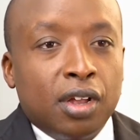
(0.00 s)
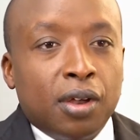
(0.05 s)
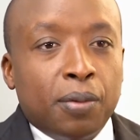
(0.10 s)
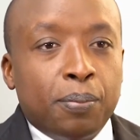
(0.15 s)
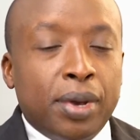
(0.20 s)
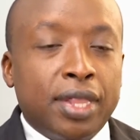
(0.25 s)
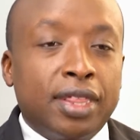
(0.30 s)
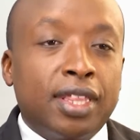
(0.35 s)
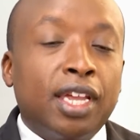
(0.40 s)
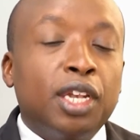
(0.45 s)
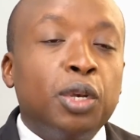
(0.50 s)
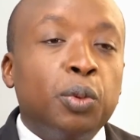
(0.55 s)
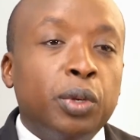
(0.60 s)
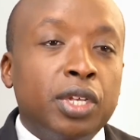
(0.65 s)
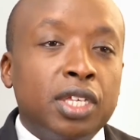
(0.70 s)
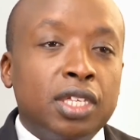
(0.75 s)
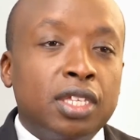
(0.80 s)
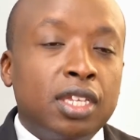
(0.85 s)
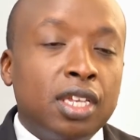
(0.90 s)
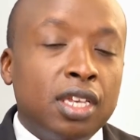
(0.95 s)
But then we
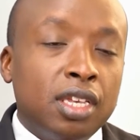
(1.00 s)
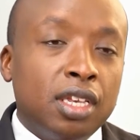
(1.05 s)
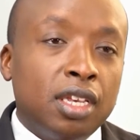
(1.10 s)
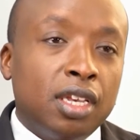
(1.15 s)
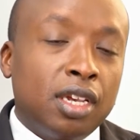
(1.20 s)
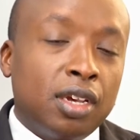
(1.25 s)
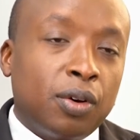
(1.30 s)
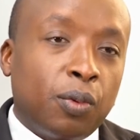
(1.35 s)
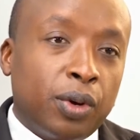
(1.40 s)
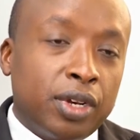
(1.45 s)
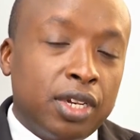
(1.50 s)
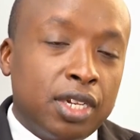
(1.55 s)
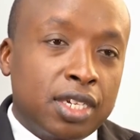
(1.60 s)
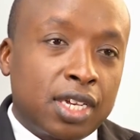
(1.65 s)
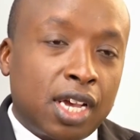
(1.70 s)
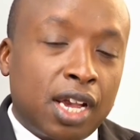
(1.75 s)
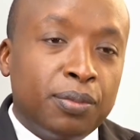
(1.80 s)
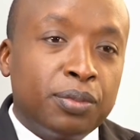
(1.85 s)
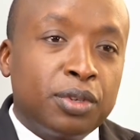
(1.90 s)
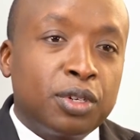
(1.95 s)
see when it
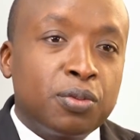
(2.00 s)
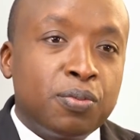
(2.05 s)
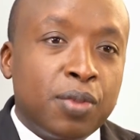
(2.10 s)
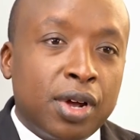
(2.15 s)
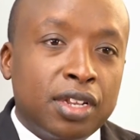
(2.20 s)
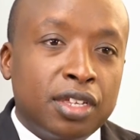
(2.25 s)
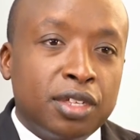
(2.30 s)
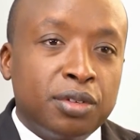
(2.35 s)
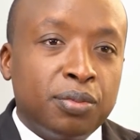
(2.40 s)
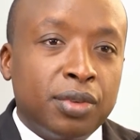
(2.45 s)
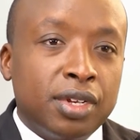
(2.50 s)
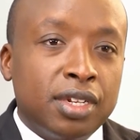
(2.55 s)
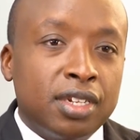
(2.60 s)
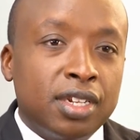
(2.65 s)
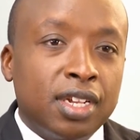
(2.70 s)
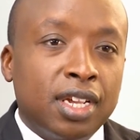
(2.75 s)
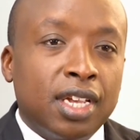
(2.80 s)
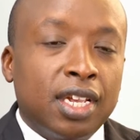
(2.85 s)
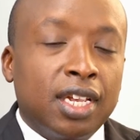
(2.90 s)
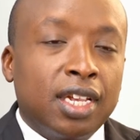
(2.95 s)
comes to management,
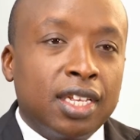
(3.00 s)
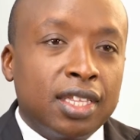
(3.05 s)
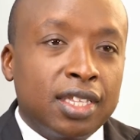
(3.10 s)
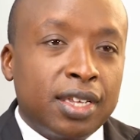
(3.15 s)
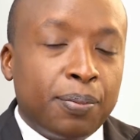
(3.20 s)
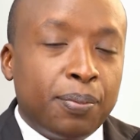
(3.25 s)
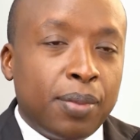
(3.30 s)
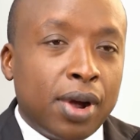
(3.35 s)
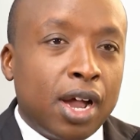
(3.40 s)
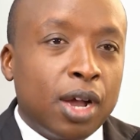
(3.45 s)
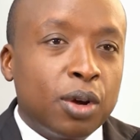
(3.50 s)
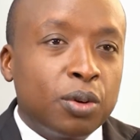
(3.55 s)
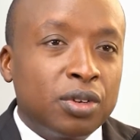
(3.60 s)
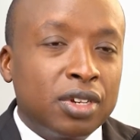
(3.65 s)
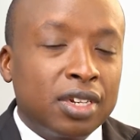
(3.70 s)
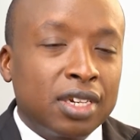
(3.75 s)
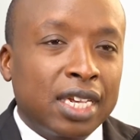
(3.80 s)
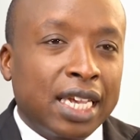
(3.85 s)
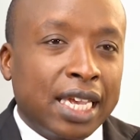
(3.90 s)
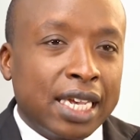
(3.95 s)
it's about
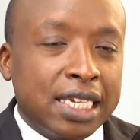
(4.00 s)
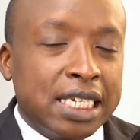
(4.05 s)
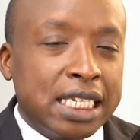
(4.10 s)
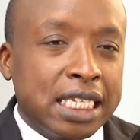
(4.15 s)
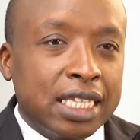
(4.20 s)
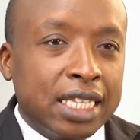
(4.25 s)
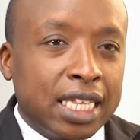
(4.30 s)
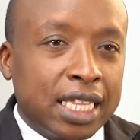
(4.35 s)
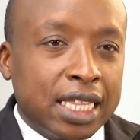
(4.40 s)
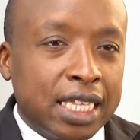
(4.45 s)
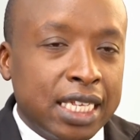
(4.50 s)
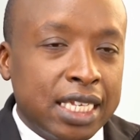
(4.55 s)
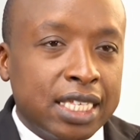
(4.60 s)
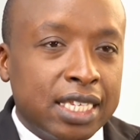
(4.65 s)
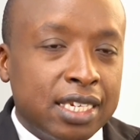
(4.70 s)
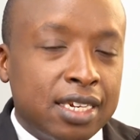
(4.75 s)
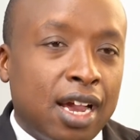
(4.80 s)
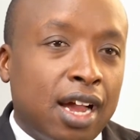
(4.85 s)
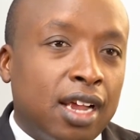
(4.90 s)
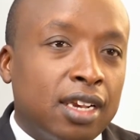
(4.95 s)
getting the things
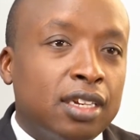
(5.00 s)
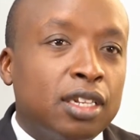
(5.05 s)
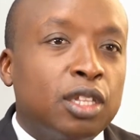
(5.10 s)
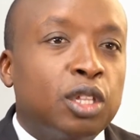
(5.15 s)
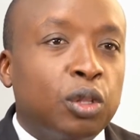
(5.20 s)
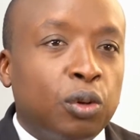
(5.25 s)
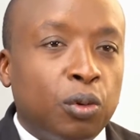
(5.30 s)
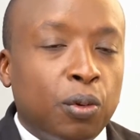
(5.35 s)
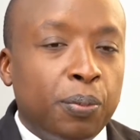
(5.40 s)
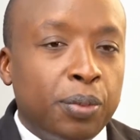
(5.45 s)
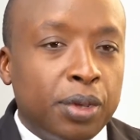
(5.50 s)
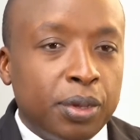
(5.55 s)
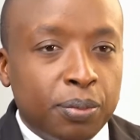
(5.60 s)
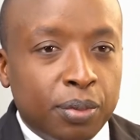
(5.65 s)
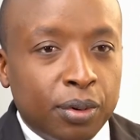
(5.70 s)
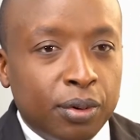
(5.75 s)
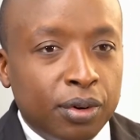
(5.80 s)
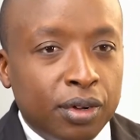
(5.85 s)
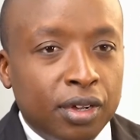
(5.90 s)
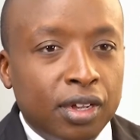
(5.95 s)
done through
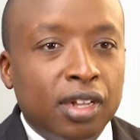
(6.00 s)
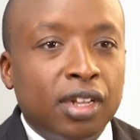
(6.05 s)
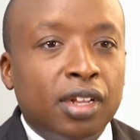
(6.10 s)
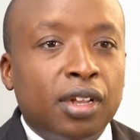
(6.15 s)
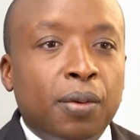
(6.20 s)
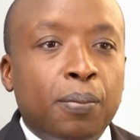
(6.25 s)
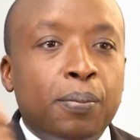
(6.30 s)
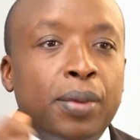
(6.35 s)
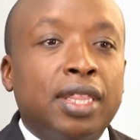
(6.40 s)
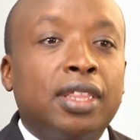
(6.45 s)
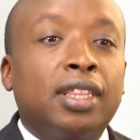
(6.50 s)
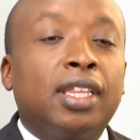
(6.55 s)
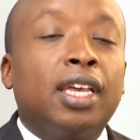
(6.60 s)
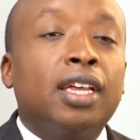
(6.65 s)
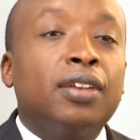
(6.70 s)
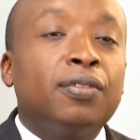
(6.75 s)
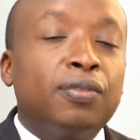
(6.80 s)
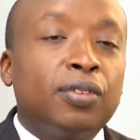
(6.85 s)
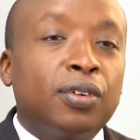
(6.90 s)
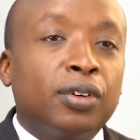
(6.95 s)
people. But then
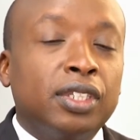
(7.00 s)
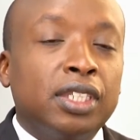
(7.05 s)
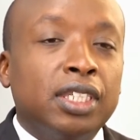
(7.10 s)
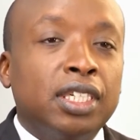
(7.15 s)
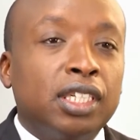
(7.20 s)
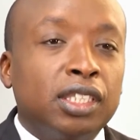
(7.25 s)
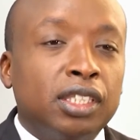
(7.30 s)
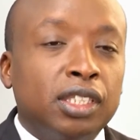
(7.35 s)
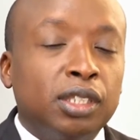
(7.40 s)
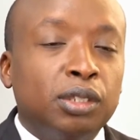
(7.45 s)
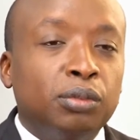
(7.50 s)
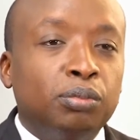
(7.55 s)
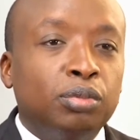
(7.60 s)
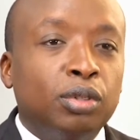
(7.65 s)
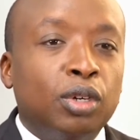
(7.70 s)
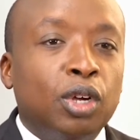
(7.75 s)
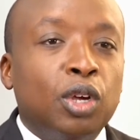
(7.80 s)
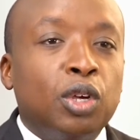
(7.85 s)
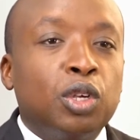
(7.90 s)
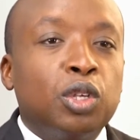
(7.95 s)
for leadership,
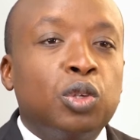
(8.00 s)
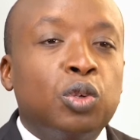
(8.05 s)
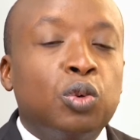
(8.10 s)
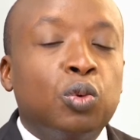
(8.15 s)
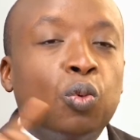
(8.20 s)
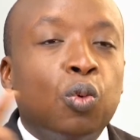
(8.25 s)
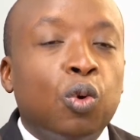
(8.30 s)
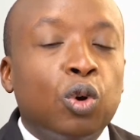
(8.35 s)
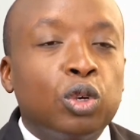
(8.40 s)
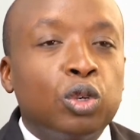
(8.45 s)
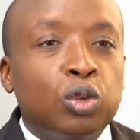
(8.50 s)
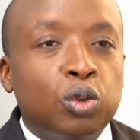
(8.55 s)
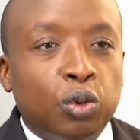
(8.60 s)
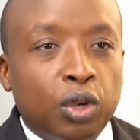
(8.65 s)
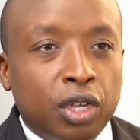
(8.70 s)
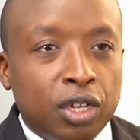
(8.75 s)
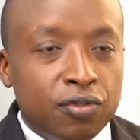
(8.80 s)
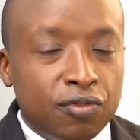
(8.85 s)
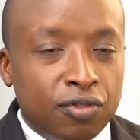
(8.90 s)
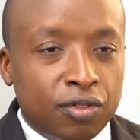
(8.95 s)
you want to
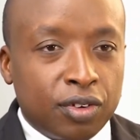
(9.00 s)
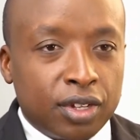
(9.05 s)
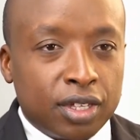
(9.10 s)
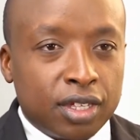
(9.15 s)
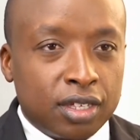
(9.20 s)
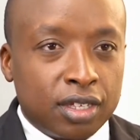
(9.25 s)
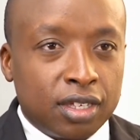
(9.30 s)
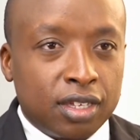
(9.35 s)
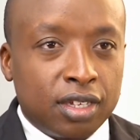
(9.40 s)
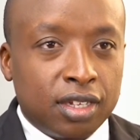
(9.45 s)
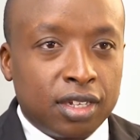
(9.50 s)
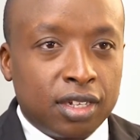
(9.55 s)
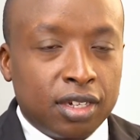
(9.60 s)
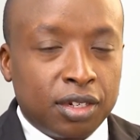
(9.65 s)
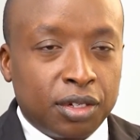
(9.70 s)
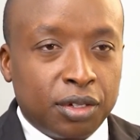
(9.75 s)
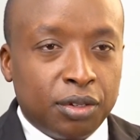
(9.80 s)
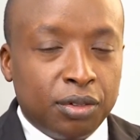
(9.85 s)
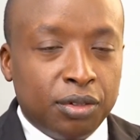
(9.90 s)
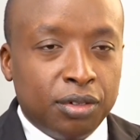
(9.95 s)
influence.
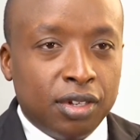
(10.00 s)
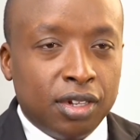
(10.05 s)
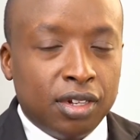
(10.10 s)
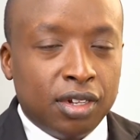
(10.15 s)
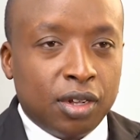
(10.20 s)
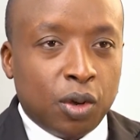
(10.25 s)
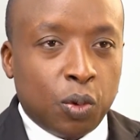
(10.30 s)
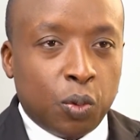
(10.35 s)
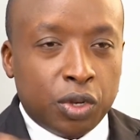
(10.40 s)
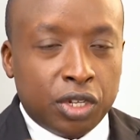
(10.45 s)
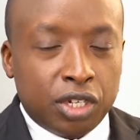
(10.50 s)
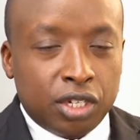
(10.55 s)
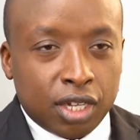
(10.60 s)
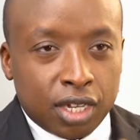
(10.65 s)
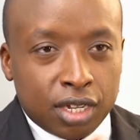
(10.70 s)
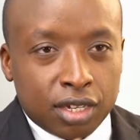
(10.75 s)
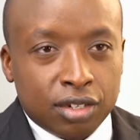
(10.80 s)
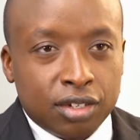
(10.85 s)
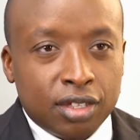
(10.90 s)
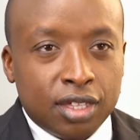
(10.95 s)
We
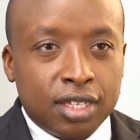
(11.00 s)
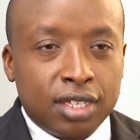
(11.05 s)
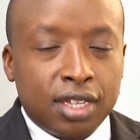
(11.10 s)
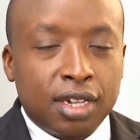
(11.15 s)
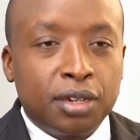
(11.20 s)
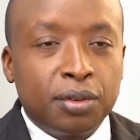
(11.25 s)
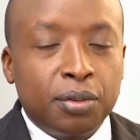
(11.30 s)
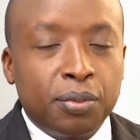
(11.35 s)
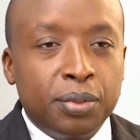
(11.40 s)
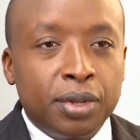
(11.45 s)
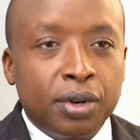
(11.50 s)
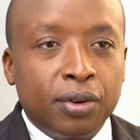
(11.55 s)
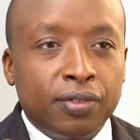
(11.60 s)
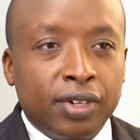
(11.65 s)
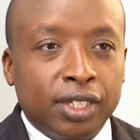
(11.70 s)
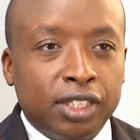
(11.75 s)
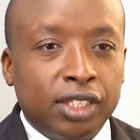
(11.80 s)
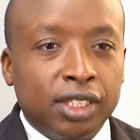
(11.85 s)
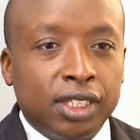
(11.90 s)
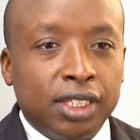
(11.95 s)
change. There's a little bit of a
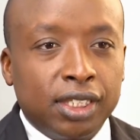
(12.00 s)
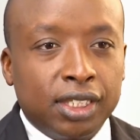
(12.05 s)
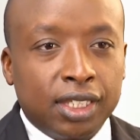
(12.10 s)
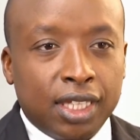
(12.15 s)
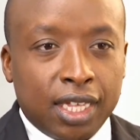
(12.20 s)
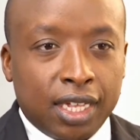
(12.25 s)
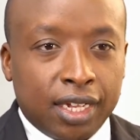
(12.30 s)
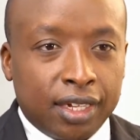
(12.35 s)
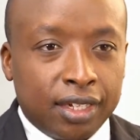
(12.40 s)
change there.